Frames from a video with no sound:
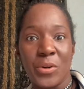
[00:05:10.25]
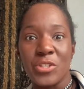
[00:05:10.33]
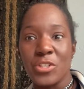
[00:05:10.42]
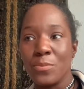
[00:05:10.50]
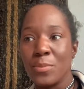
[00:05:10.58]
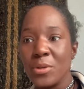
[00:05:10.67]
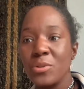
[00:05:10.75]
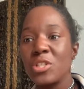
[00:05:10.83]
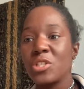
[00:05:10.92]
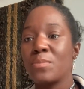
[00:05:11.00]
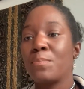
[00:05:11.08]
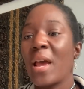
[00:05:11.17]
So
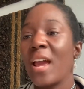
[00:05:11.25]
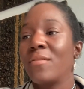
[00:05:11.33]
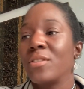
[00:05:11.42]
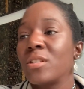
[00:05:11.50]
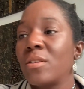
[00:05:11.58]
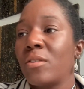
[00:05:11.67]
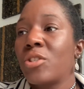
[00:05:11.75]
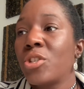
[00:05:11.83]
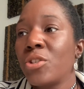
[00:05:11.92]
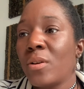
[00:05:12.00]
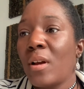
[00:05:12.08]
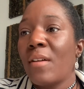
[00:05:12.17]
most parents, and I'll show
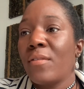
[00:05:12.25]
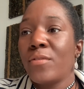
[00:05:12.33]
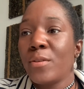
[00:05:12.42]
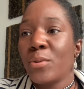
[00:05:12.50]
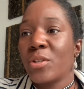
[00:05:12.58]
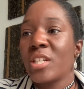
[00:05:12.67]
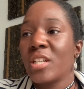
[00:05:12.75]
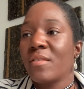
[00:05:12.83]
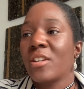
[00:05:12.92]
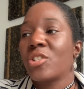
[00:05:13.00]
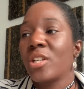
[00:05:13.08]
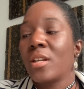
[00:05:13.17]
you, I have a few books here
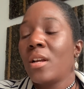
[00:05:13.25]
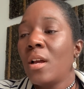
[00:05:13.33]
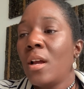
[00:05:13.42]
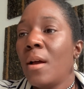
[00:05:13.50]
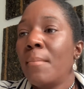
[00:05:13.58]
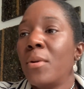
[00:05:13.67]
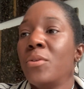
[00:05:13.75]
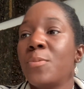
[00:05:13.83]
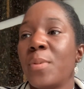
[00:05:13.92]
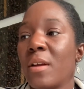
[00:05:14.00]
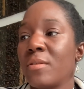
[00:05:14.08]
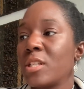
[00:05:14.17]
actually, most
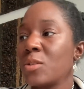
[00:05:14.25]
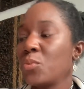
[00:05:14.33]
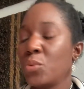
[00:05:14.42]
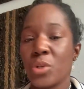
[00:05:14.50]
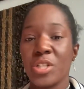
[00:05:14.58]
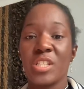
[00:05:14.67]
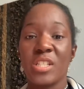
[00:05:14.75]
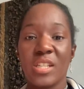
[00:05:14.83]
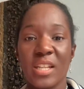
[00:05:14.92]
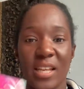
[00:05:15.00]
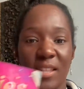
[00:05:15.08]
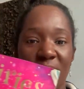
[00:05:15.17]
parents will consistently
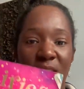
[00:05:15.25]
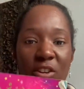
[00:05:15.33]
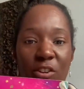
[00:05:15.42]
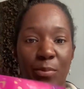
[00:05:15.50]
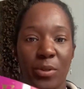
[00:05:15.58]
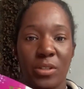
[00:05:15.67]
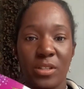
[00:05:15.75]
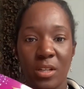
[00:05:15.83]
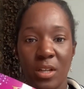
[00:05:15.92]
get these kind of books.